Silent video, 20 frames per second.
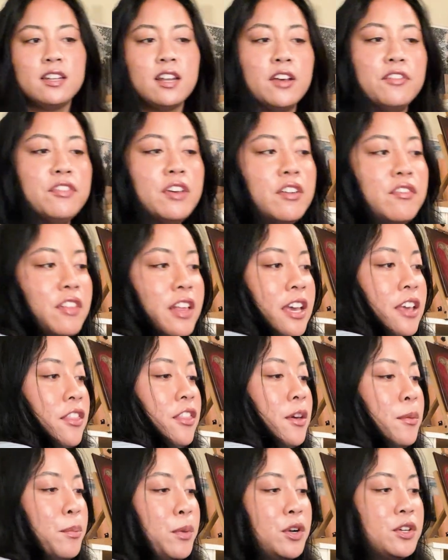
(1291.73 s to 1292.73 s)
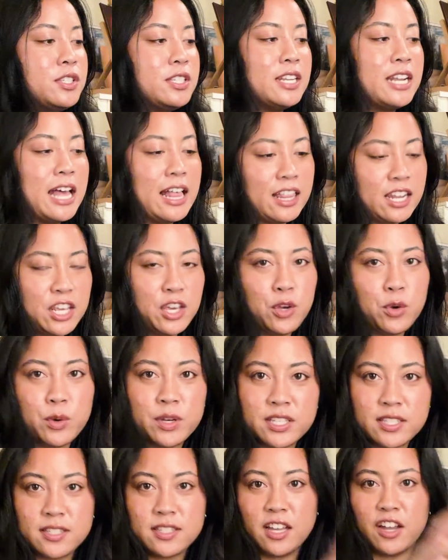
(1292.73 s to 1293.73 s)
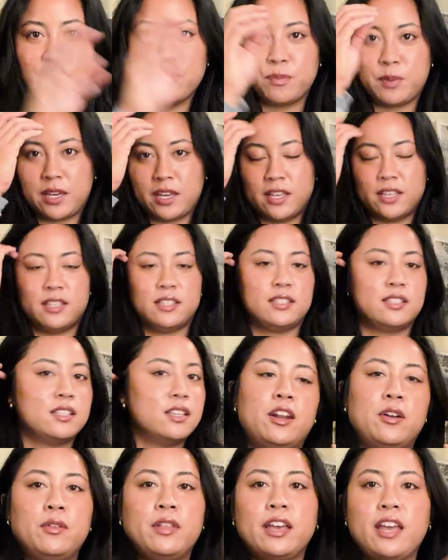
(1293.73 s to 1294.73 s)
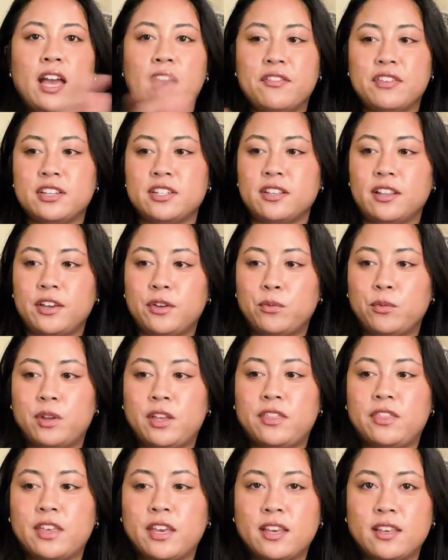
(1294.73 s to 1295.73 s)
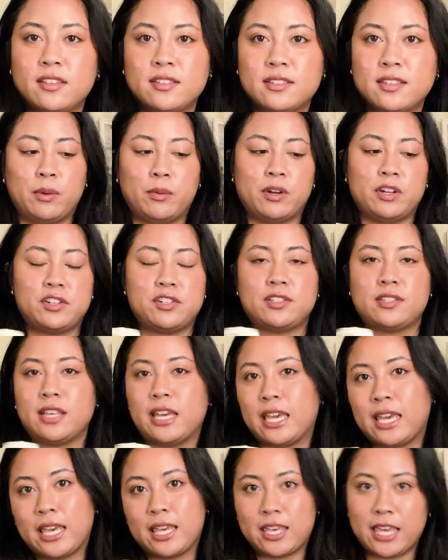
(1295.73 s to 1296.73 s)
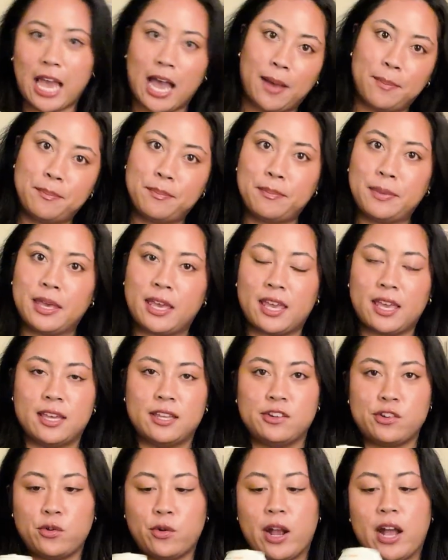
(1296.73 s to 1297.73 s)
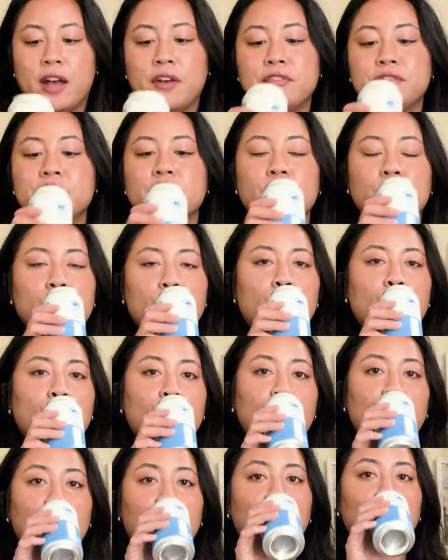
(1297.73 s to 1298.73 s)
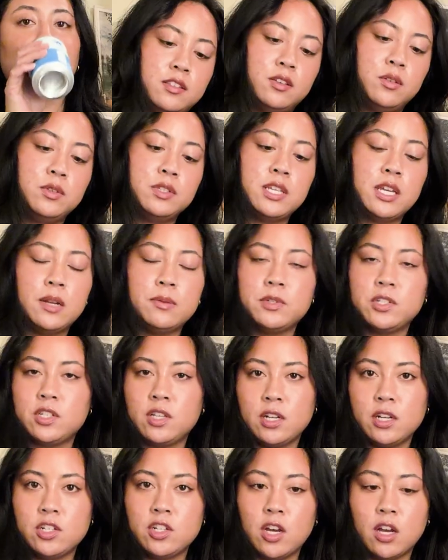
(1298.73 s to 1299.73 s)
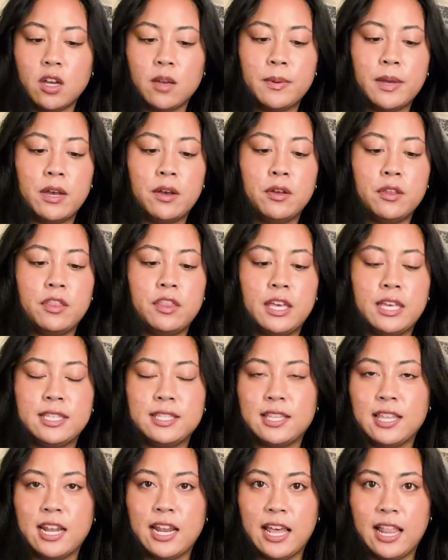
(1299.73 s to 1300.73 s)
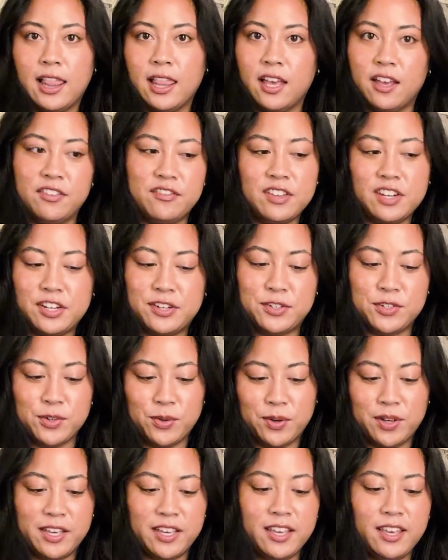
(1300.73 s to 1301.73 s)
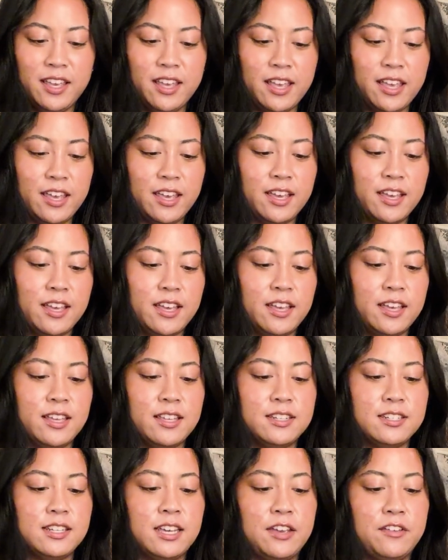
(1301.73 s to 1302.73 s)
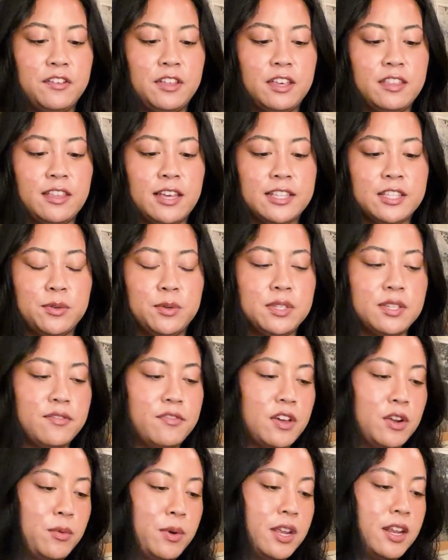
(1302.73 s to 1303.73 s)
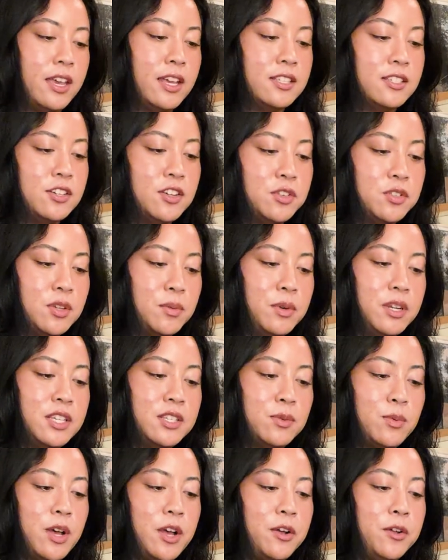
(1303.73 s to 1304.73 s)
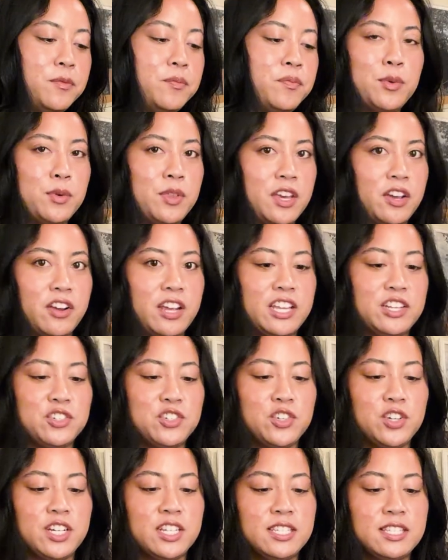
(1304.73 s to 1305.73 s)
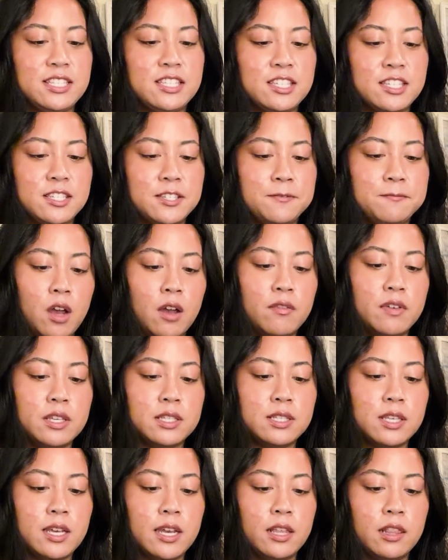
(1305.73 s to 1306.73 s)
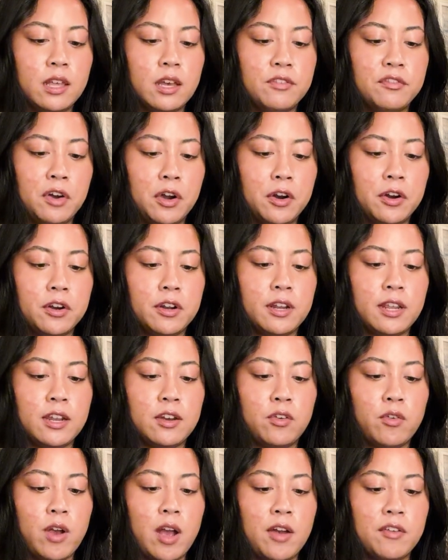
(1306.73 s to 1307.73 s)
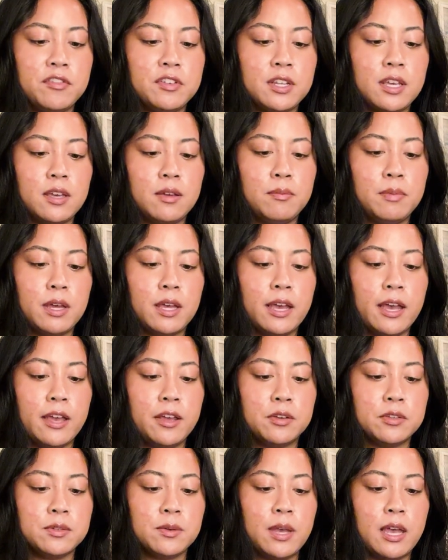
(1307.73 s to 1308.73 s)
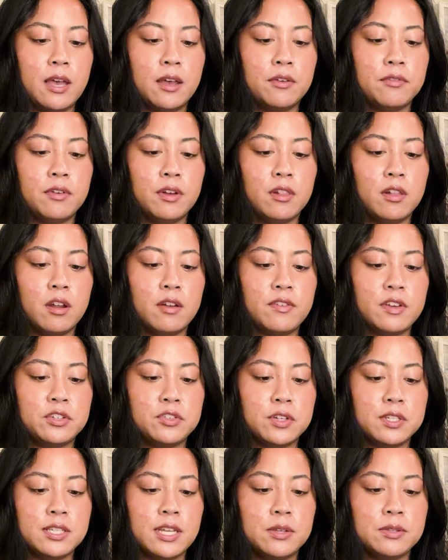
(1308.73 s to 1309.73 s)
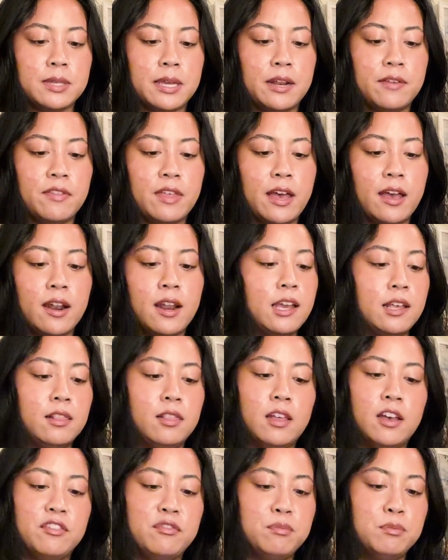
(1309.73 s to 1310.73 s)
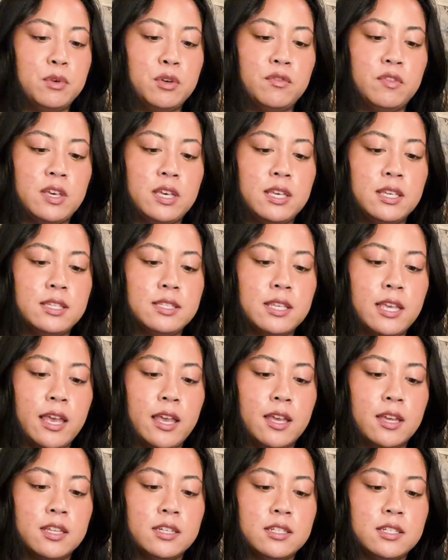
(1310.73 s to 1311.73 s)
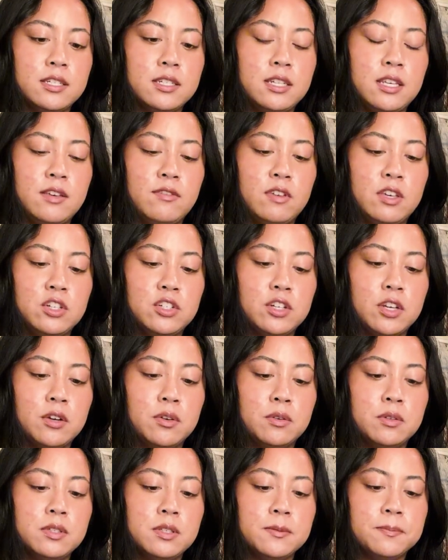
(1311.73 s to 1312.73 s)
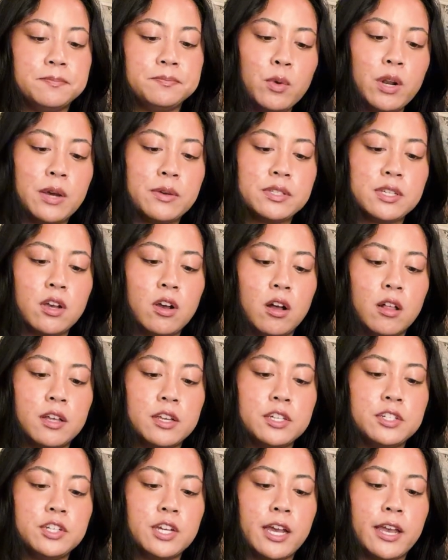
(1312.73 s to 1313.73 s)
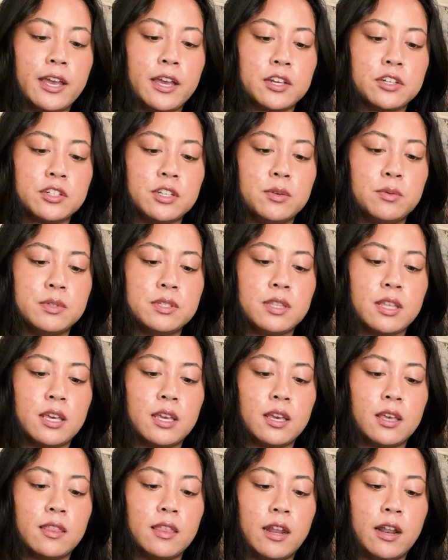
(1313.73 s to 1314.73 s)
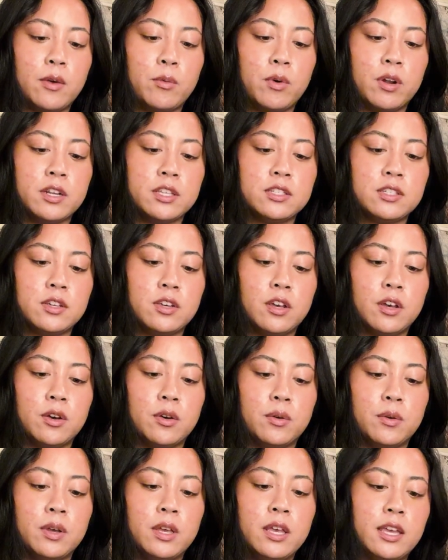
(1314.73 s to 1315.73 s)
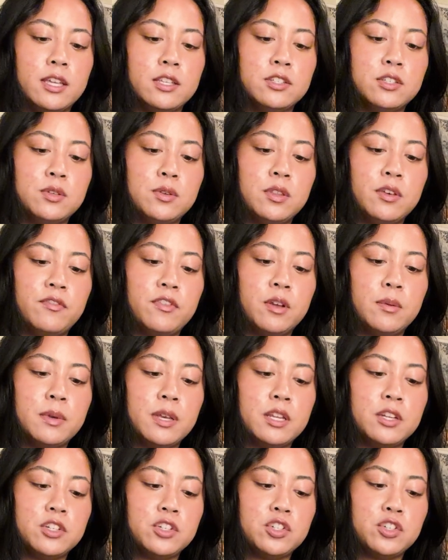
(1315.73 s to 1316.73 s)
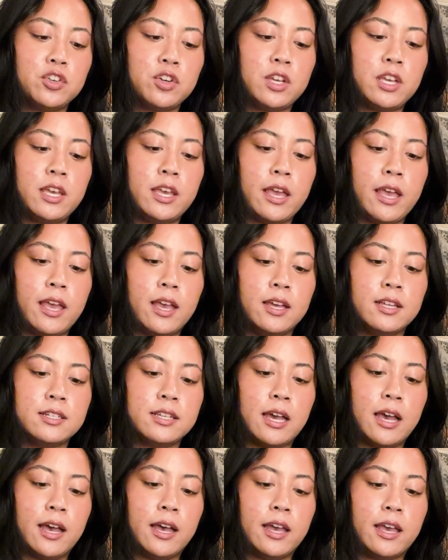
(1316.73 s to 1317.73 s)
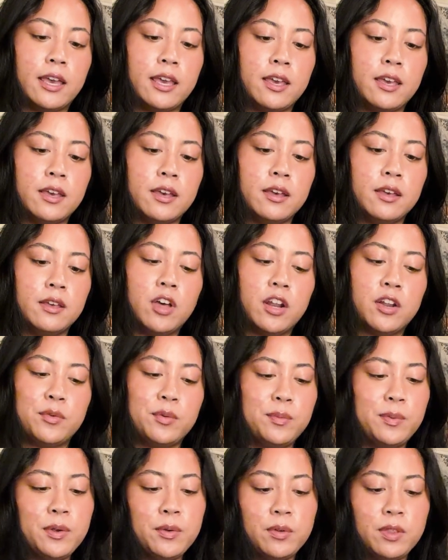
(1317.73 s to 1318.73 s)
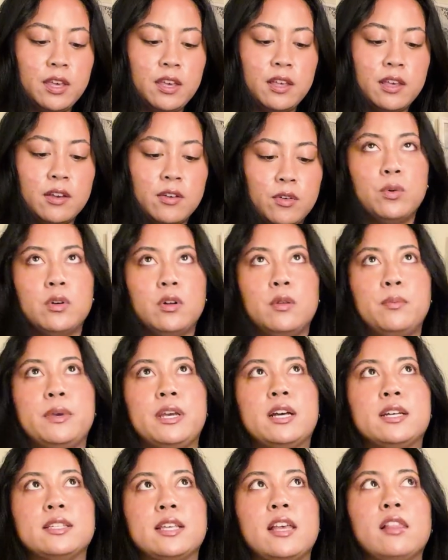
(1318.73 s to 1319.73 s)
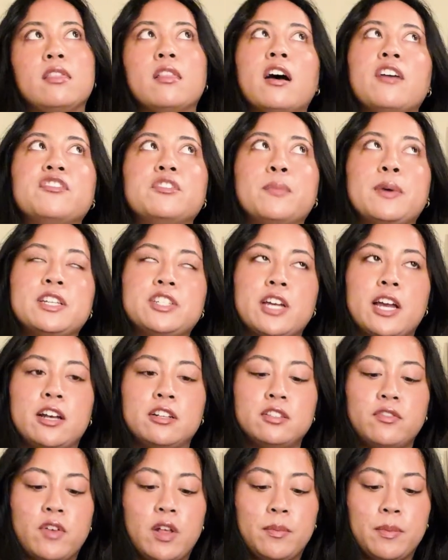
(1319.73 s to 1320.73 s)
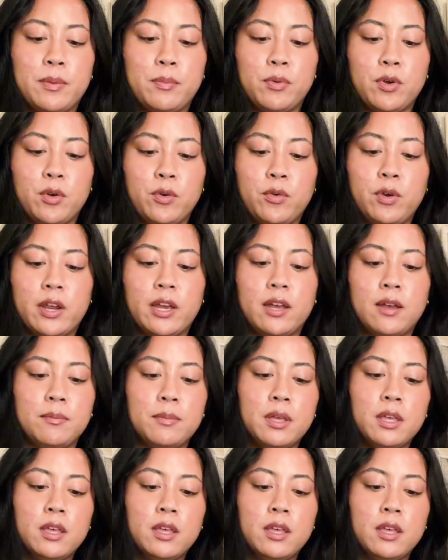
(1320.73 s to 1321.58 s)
enough of like the personality quiz stuff because I don't like having to like read things. I want to just like yap and craft. So instead, I'm just going to talk about things that I love and enjoy. And I feel like that's always a fun way to get to know someone as well through their interests. Obviously, I love art and crafting, but I also have a lot of interests outside of that. I love movies and TV shows. When I was in college, I actually was thinking that I wanted to go into the film industry, and I thought it would be really cool because I loved my child development program.